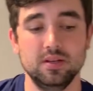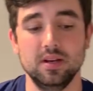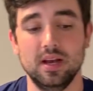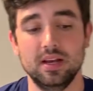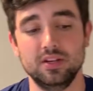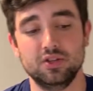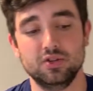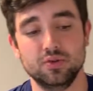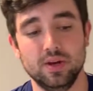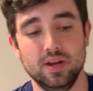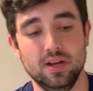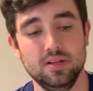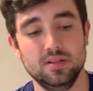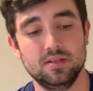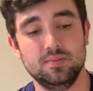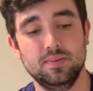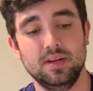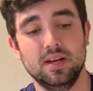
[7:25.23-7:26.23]

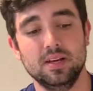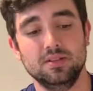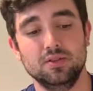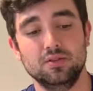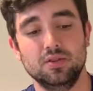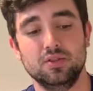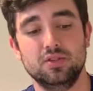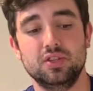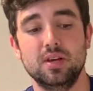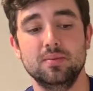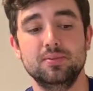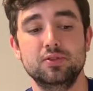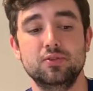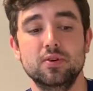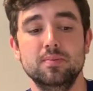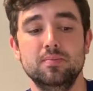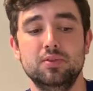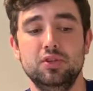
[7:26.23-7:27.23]
nitrates, because there's a
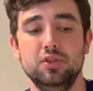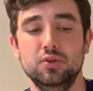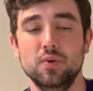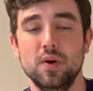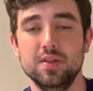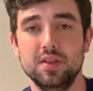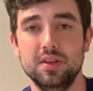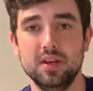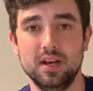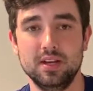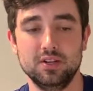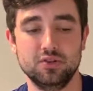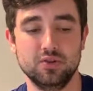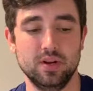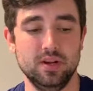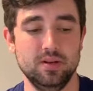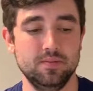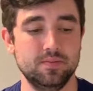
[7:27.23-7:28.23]
subscript 2 on the
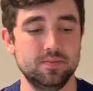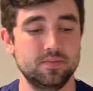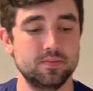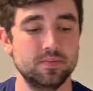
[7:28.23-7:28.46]
nitrate,